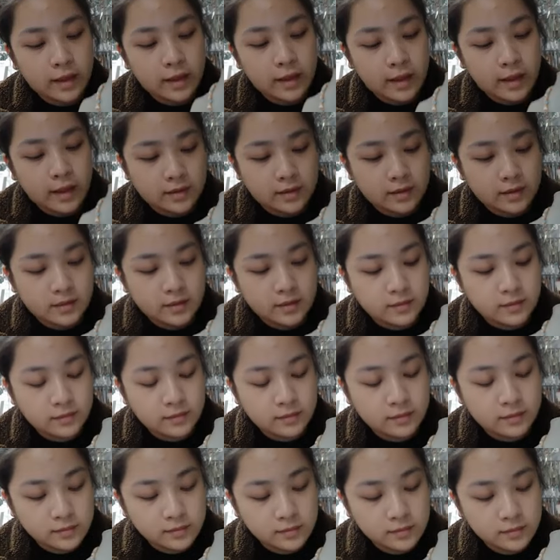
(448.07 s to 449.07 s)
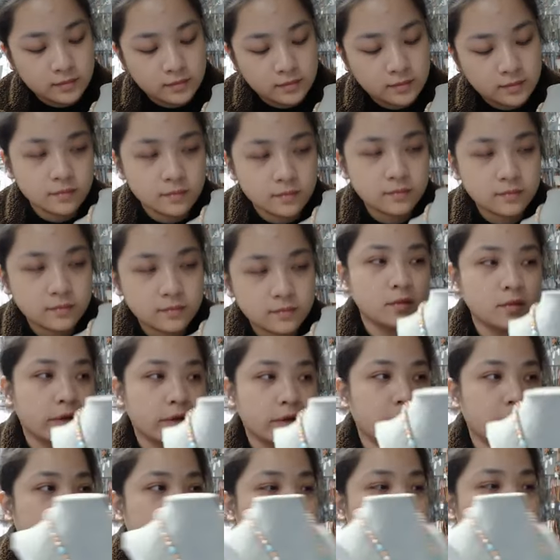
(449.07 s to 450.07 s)
and
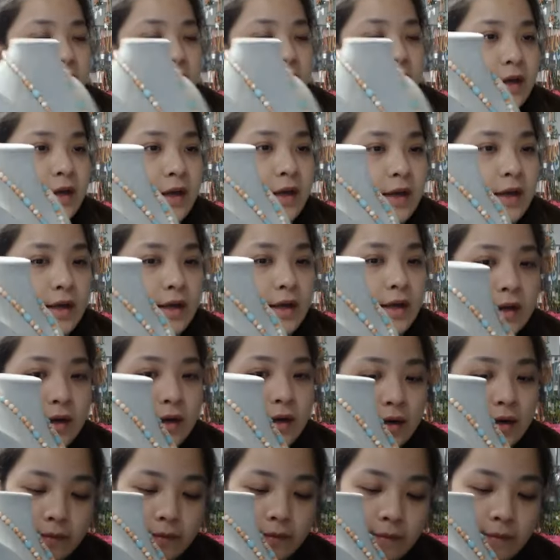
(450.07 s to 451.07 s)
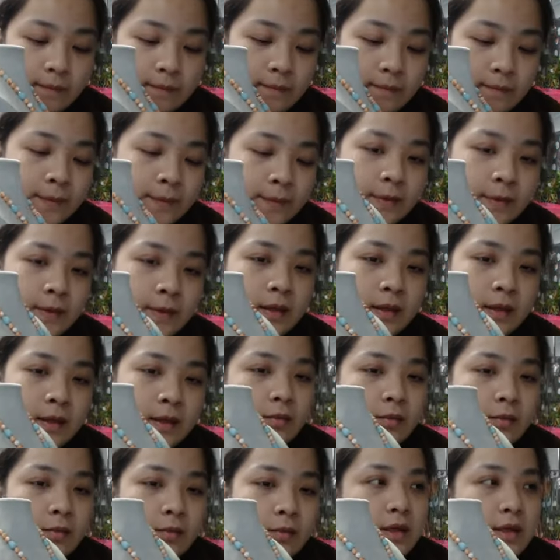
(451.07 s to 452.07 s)
we can find here.
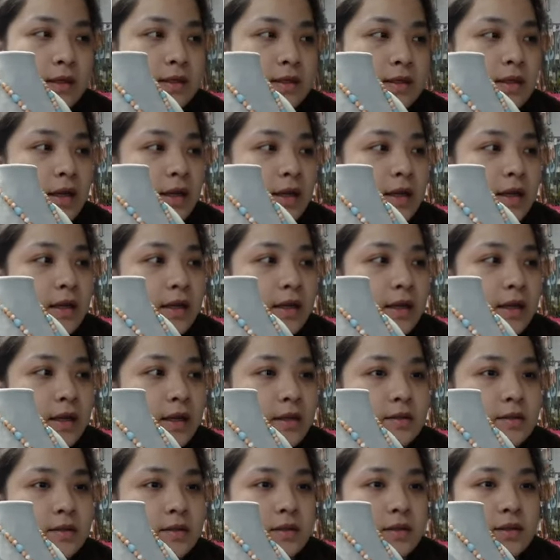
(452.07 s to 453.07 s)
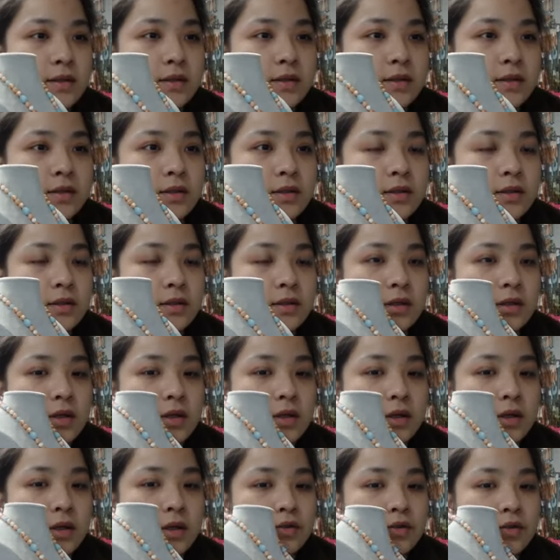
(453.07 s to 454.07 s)
We decided as
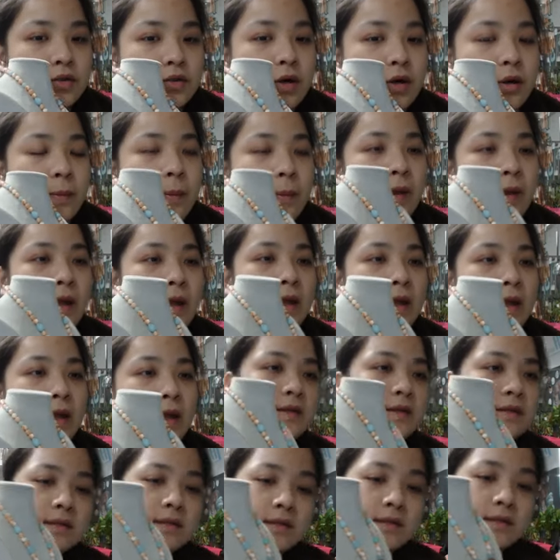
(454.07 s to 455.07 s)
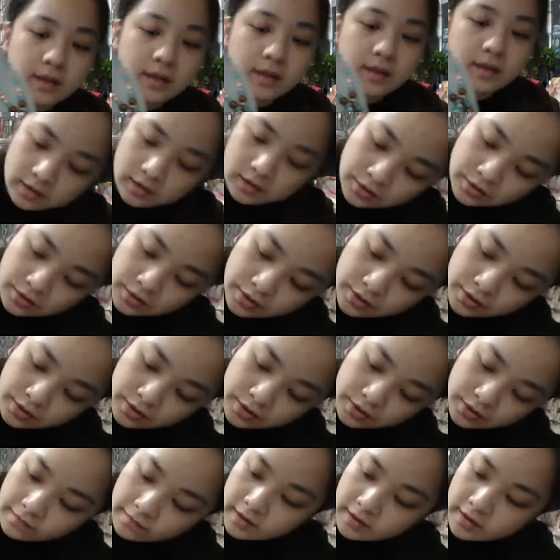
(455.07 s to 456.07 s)
the draw pendants in a
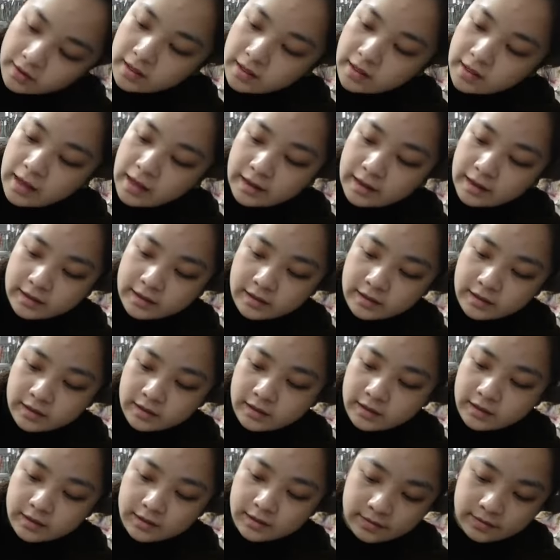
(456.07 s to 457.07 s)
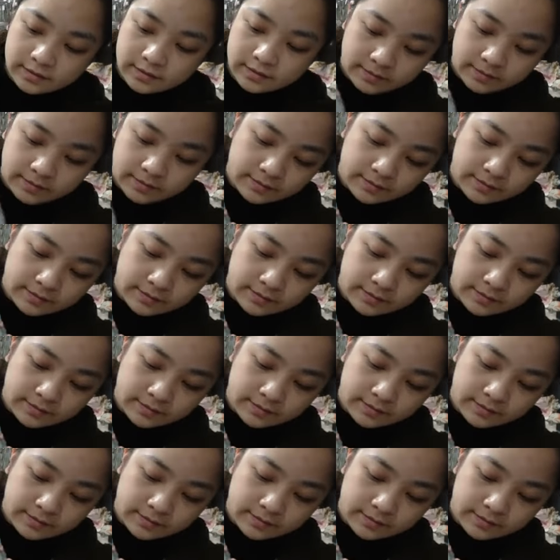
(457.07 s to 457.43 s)
shape like a,